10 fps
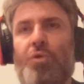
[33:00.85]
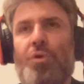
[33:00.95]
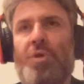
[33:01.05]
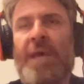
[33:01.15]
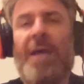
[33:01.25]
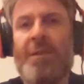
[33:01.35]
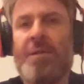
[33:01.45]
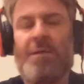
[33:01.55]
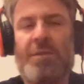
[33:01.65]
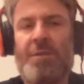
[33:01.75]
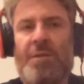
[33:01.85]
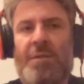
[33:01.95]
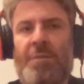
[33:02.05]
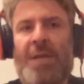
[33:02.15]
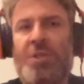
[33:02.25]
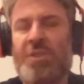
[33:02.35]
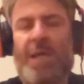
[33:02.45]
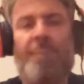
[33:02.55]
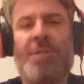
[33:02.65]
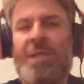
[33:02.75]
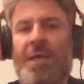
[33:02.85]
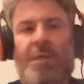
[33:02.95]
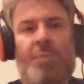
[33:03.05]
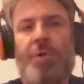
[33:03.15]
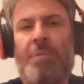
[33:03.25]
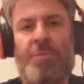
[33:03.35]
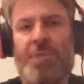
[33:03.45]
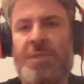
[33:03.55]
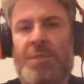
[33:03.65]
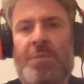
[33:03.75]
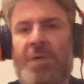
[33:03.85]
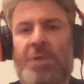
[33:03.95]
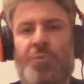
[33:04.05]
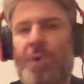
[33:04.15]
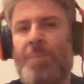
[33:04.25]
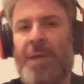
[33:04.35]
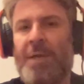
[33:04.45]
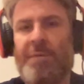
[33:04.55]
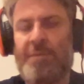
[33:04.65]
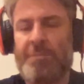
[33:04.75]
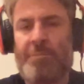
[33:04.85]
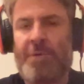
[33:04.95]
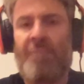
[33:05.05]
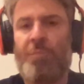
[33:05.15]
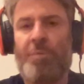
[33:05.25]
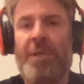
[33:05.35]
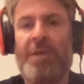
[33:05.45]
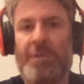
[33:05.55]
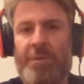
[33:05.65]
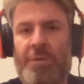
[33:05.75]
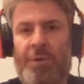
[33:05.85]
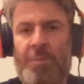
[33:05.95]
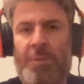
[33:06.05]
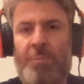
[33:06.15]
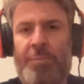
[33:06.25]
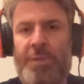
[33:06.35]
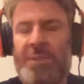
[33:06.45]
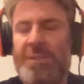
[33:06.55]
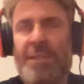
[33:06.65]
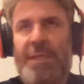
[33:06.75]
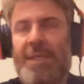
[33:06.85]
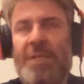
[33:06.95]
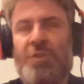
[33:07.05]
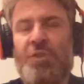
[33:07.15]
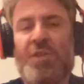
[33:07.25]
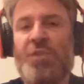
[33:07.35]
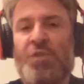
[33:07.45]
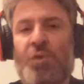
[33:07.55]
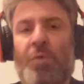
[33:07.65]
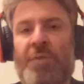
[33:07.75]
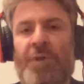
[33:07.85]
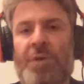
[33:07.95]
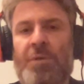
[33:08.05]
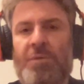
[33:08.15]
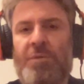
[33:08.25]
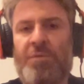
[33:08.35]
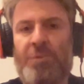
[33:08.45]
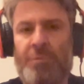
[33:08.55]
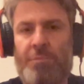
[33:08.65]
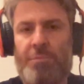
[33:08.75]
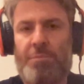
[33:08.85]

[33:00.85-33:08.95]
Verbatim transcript: yeah, the the matches happen. Yeah, he probably is the greatest right back to to ever play. You know what I mean? But it's just it's so difficult to